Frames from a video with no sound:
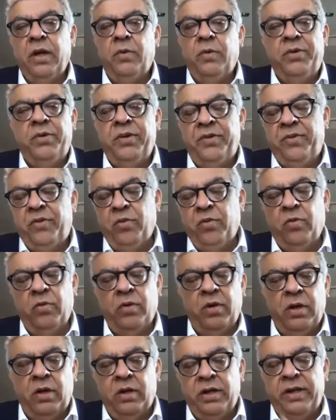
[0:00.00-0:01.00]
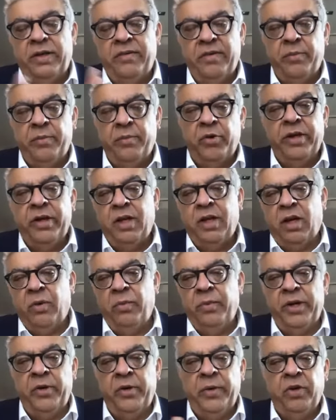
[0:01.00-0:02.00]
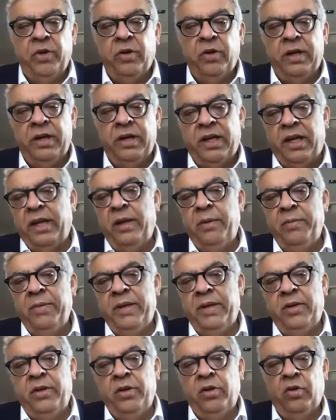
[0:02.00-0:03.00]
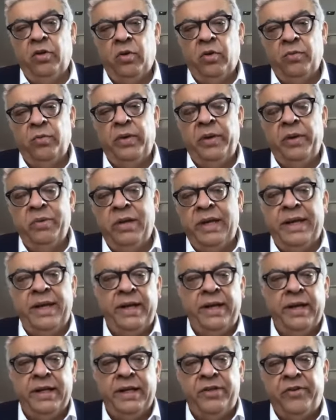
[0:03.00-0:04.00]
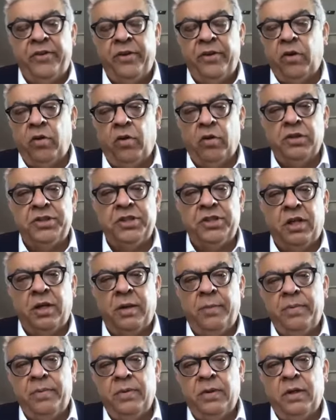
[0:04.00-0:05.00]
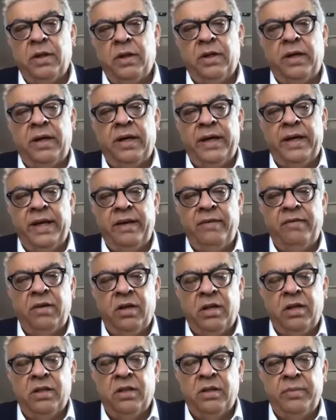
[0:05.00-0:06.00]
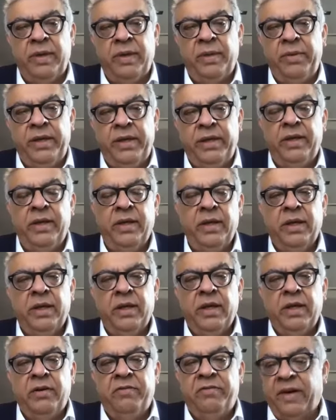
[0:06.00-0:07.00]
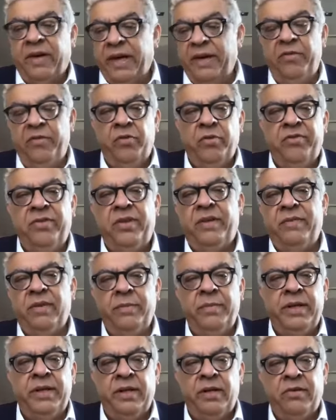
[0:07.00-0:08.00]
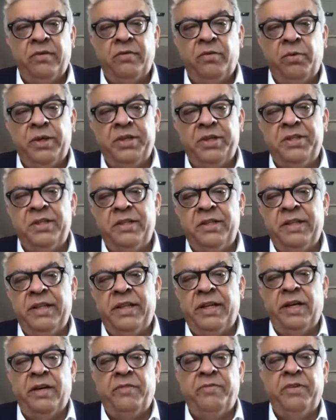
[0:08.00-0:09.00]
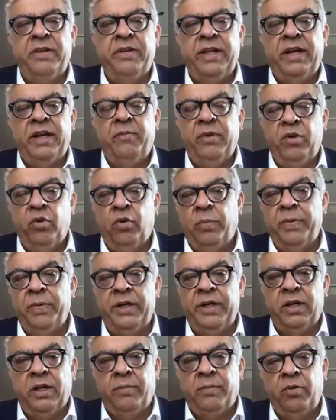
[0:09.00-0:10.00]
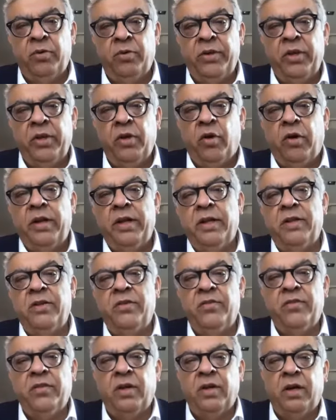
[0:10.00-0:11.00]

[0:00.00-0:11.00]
So just to alert everybody on how we're doing on time, and we will end at 3 o'clock sharp. I have another maybe 5 to 7 minutes of questions, and then after that we'll open it up to the audience,